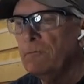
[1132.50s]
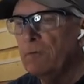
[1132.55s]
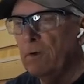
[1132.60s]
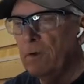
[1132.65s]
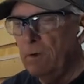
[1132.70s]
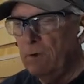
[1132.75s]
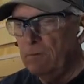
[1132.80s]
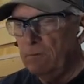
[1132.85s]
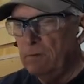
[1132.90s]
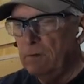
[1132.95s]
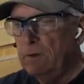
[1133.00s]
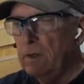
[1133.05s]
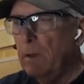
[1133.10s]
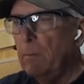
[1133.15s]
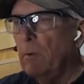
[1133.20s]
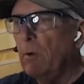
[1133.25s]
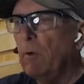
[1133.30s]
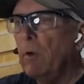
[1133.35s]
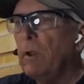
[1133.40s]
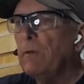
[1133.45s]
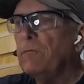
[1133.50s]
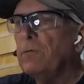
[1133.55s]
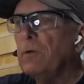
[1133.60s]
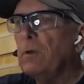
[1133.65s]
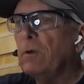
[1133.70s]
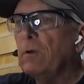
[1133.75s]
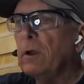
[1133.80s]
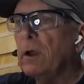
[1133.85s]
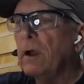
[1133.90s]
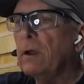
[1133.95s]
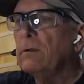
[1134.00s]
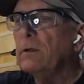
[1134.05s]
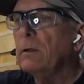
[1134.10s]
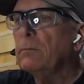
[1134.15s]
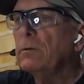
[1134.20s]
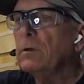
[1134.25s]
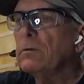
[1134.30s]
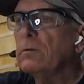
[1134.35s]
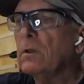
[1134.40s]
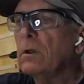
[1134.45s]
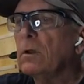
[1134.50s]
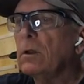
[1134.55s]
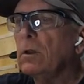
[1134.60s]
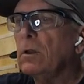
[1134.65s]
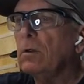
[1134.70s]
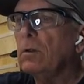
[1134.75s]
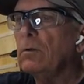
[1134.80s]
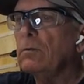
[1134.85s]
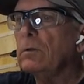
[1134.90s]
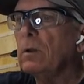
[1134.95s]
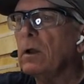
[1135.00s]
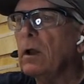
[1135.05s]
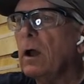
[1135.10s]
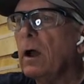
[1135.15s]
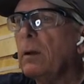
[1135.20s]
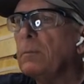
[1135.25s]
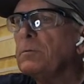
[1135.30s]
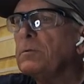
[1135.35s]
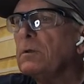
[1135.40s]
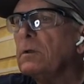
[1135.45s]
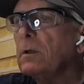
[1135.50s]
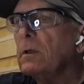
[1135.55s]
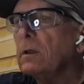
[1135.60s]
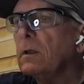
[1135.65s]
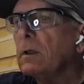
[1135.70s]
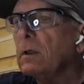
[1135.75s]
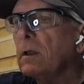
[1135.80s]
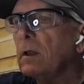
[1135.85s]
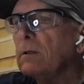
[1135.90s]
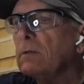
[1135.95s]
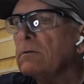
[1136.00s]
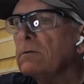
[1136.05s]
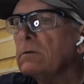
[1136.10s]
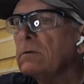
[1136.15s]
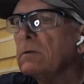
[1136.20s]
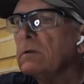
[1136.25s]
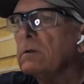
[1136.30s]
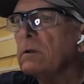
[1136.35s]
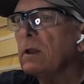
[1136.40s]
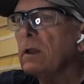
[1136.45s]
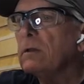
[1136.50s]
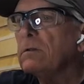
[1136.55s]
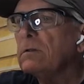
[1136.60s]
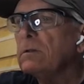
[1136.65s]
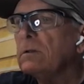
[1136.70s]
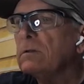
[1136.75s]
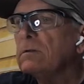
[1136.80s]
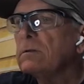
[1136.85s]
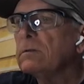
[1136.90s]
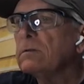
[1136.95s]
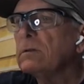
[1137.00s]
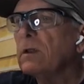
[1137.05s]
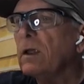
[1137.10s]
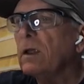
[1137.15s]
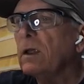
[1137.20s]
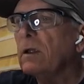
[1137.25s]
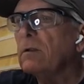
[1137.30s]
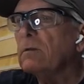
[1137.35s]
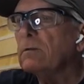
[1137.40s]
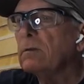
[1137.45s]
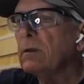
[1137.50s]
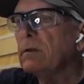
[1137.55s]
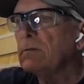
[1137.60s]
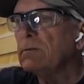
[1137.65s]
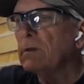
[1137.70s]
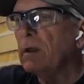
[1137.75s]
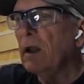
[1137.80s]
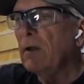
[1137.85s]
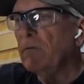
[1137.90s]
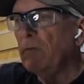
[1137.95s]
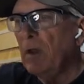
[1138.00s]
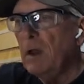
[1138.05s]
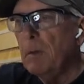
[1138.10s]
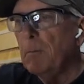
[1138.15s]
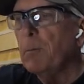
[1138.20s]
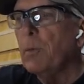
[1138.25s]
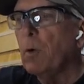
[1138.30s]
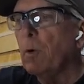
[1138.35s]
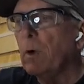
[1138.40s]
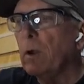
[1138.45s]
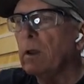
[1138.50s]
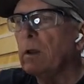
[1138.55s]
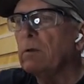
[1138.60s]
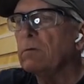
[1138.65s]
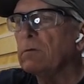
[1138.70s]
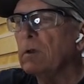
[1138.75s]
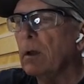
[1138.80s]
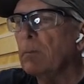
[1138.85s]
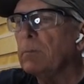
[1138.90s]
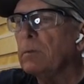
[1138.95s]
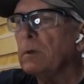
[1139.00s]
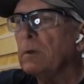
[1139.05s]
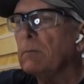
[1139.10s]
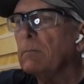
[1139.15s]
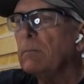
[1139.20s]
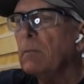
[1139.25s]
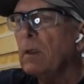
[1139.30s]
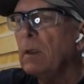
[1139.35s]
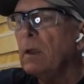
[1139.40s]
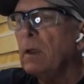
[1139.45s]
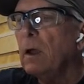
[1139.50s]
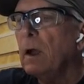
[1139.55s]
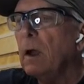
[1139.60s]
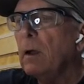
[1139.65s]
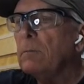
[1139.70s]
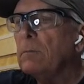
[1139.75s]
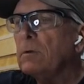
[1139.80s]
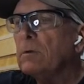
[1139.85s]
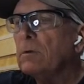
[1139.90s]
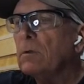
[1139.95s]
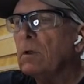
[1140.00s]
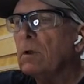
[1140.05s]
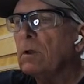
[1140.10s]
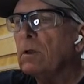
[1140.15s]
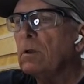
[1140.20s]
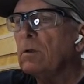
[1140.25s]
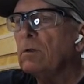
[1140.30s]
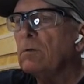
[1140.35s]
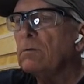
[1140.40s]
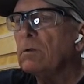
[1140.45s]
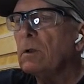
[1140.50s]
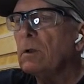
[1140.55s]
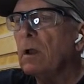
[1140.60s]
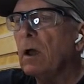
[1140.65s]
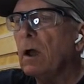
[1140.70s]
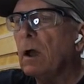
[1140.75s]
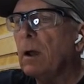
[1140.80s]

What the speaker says: For demoing for you guys, I'm just going to use an option that just says, instead of importing something, I'm just going to use an